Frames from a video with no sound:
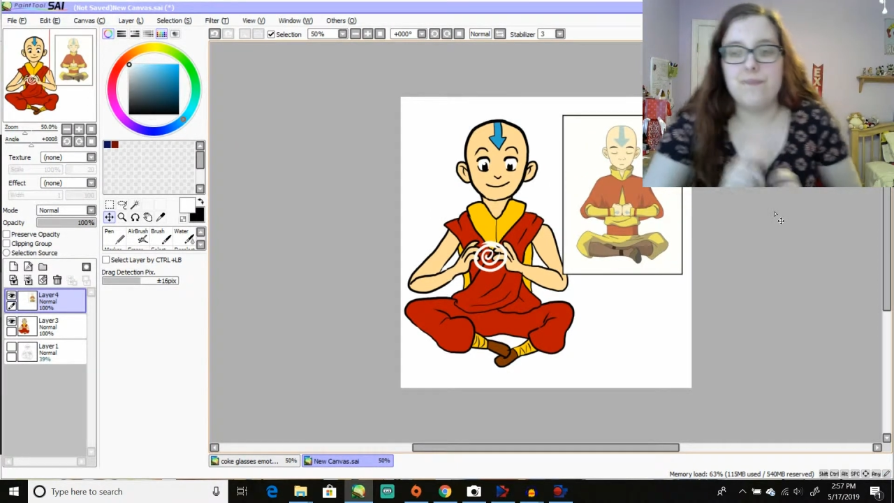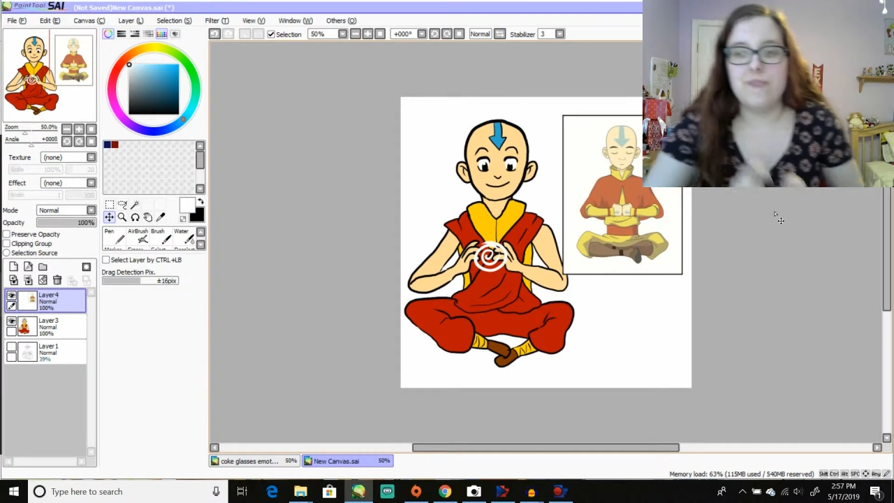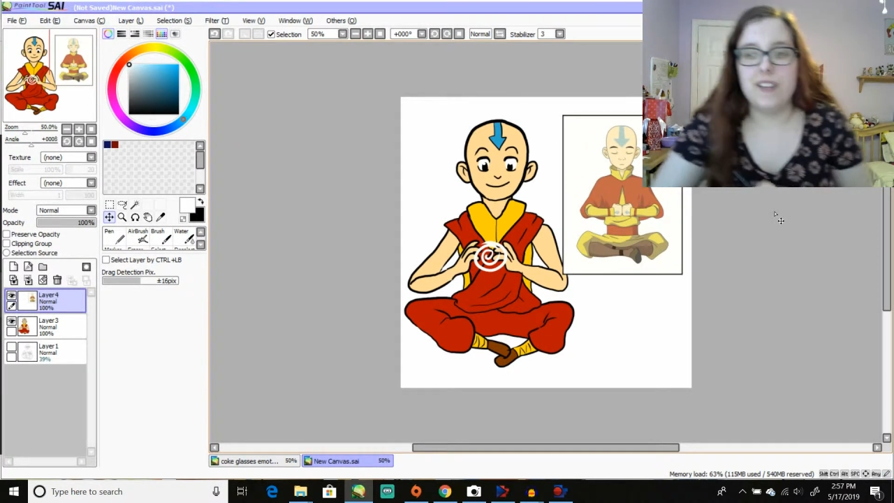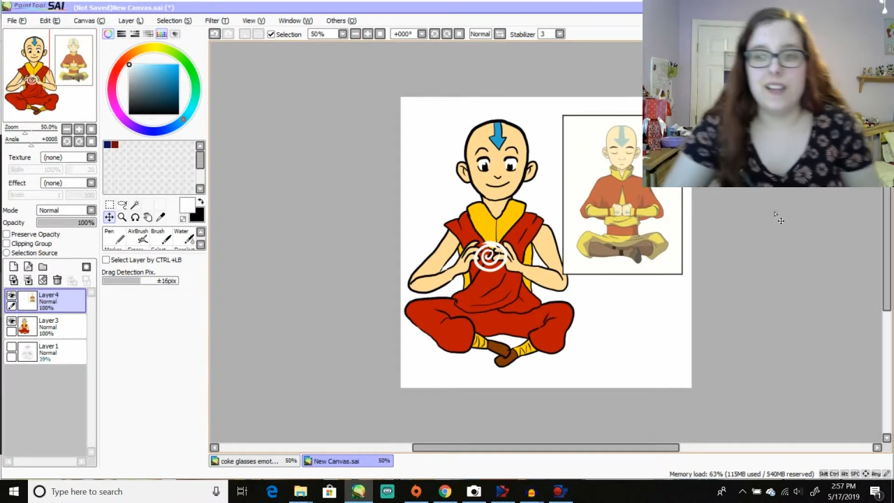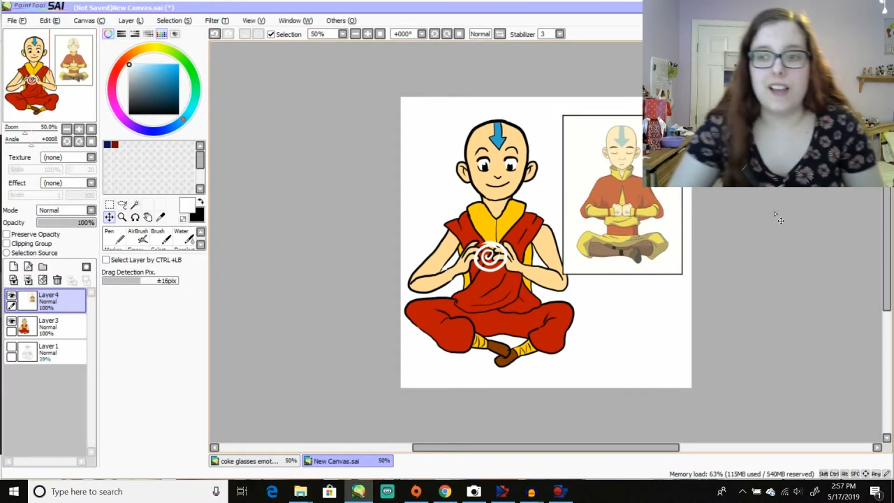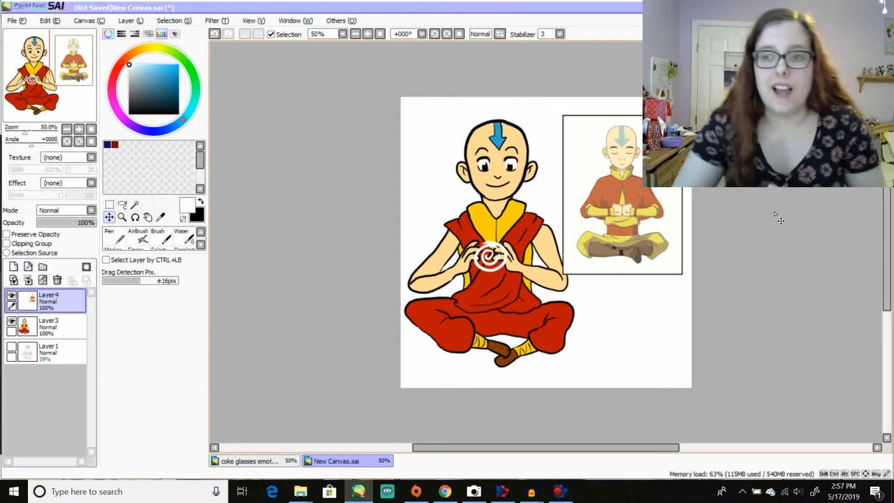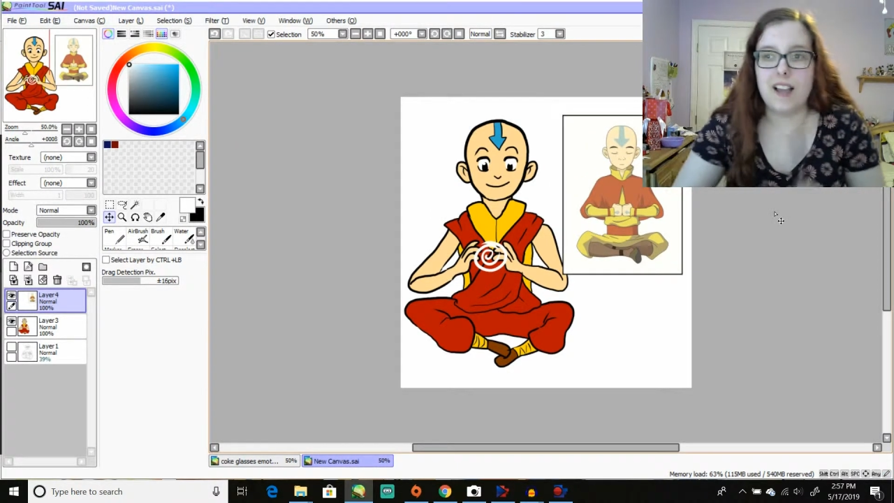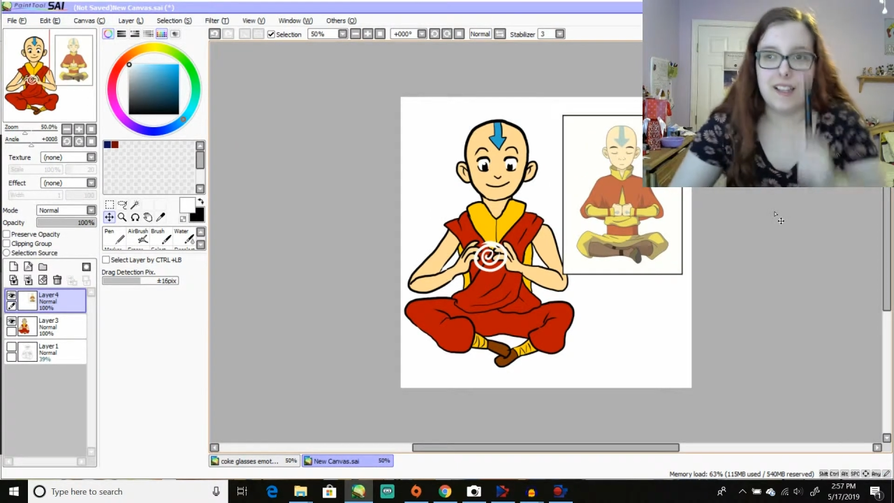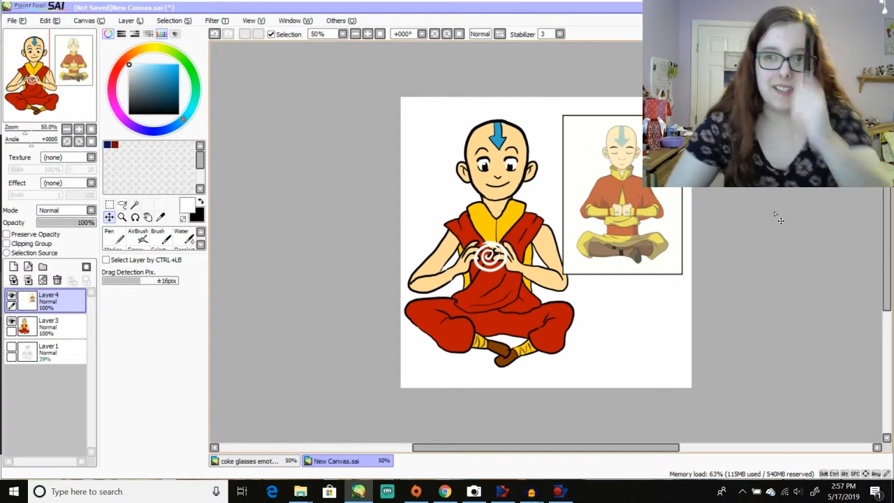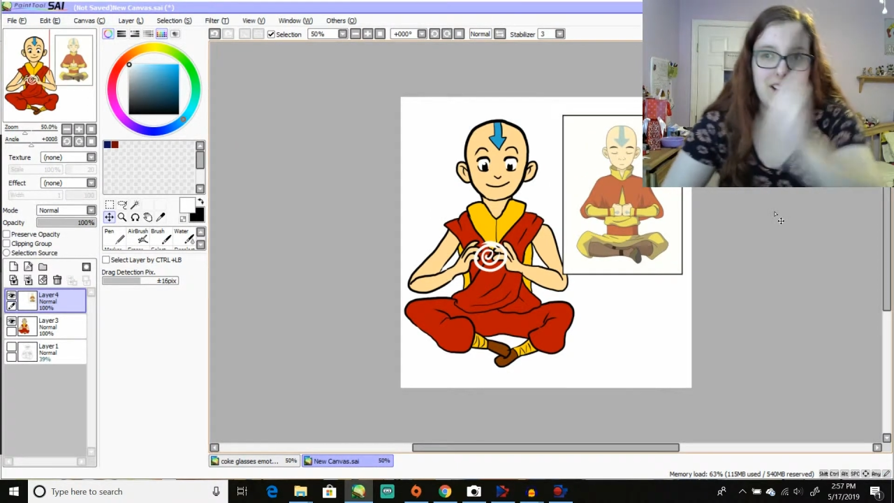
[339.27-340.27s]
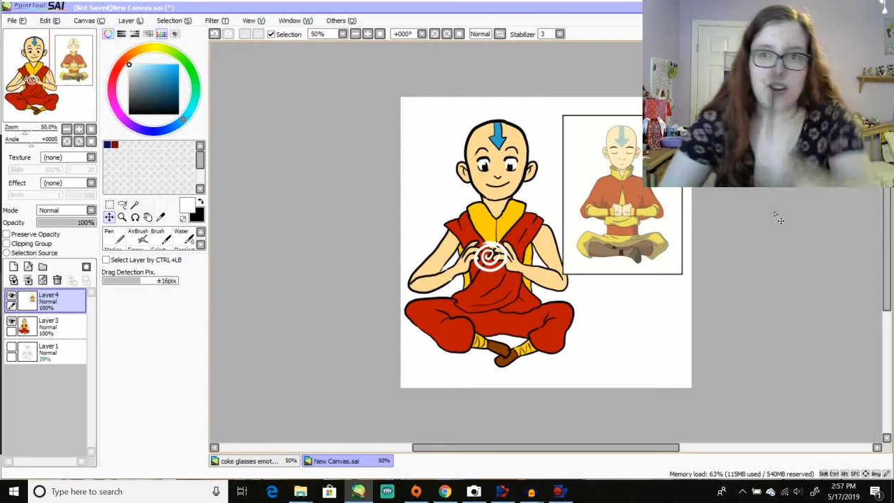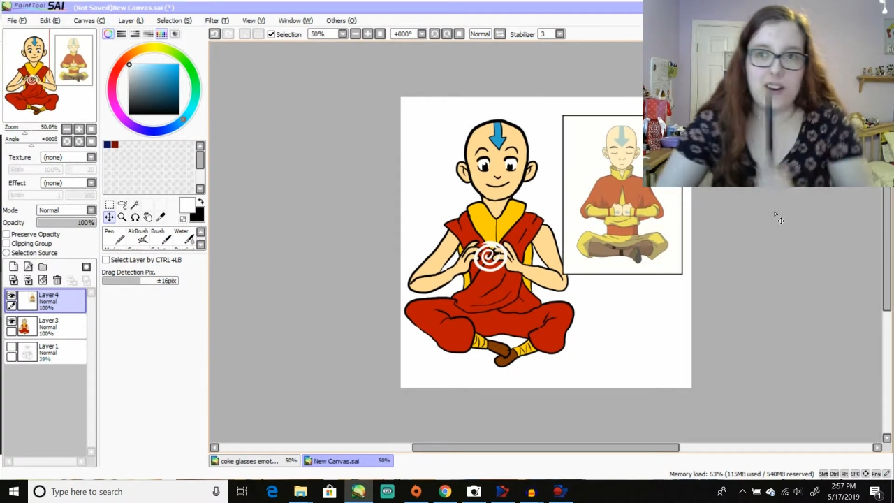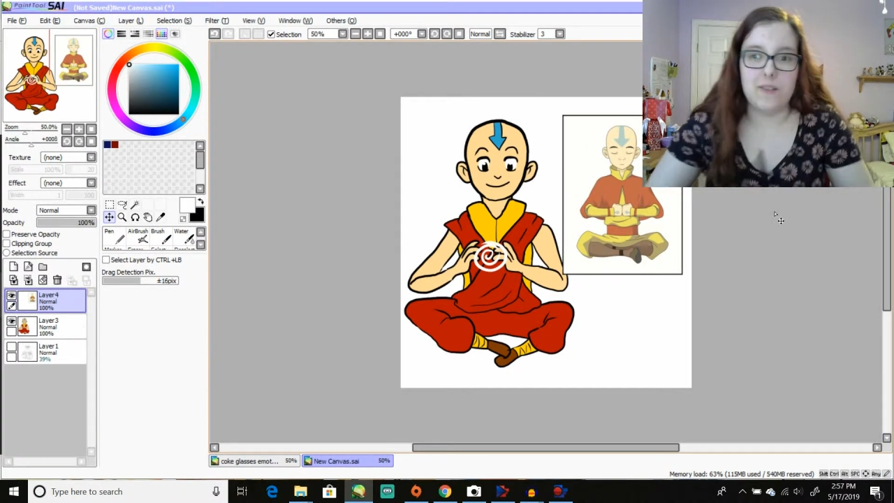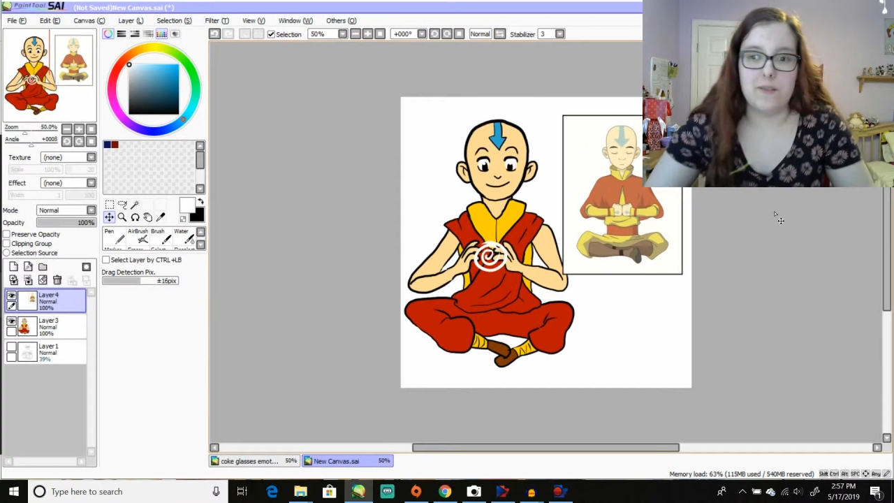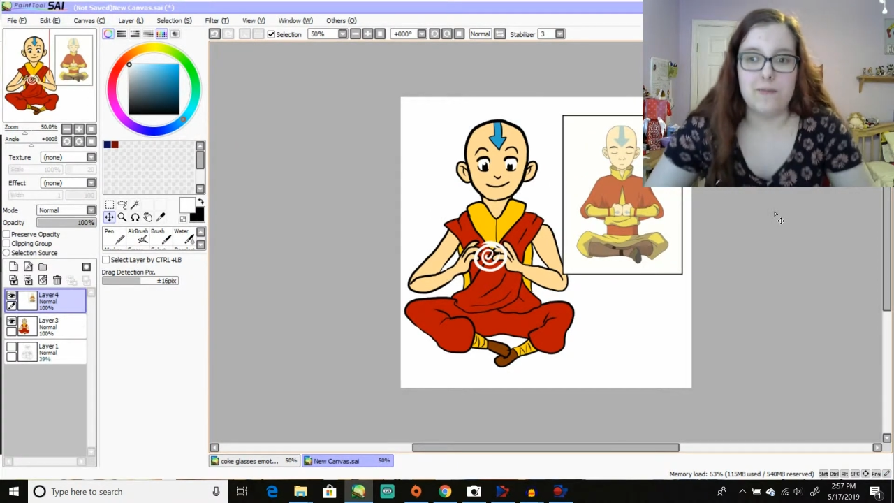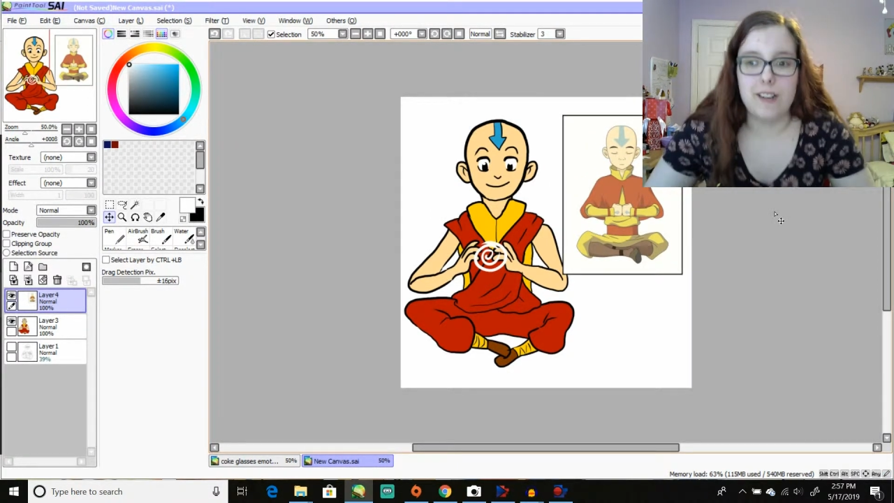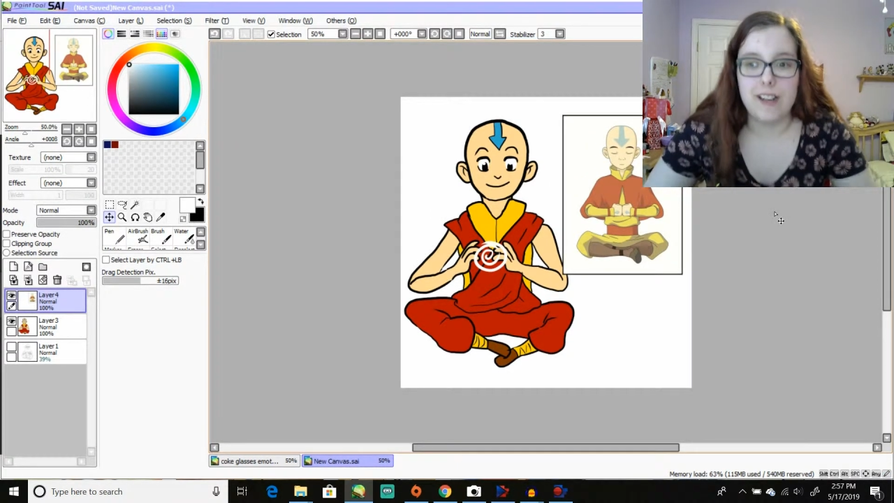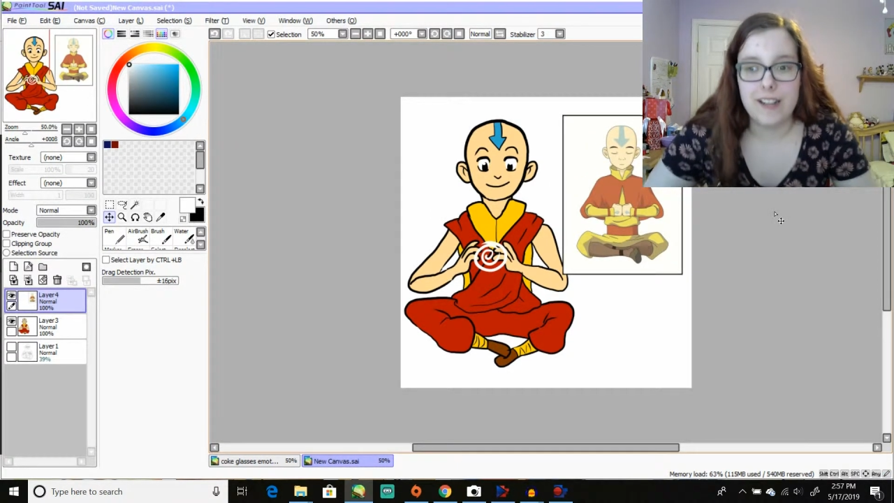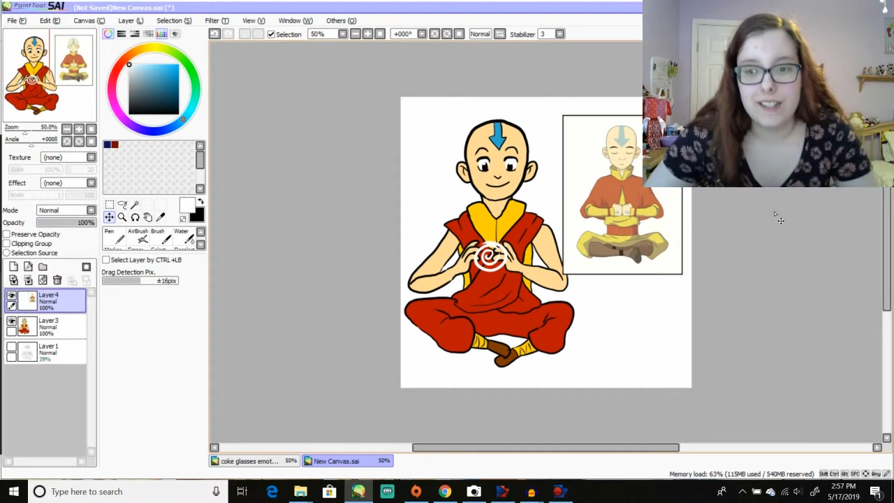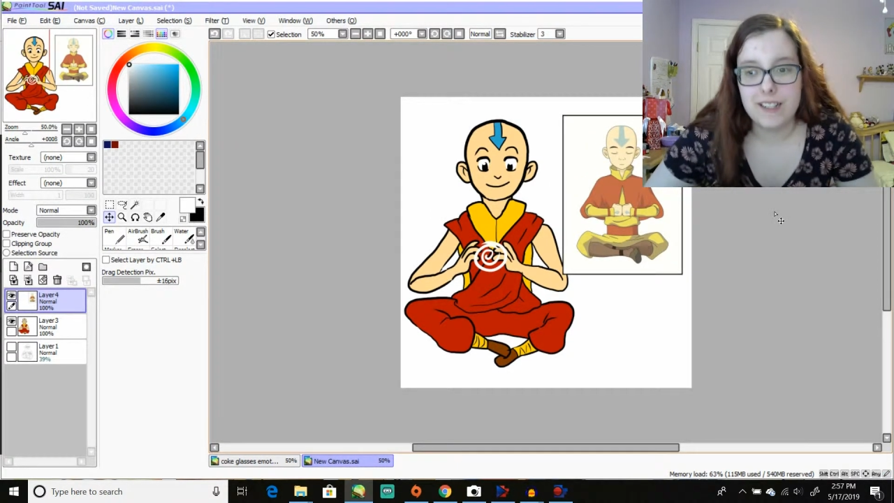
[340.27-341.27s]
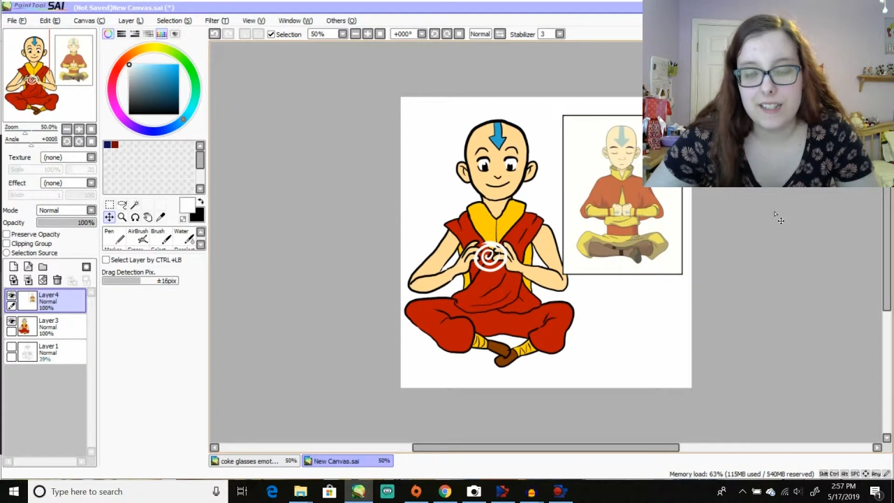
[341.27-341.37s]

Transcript: he I got the arrow right.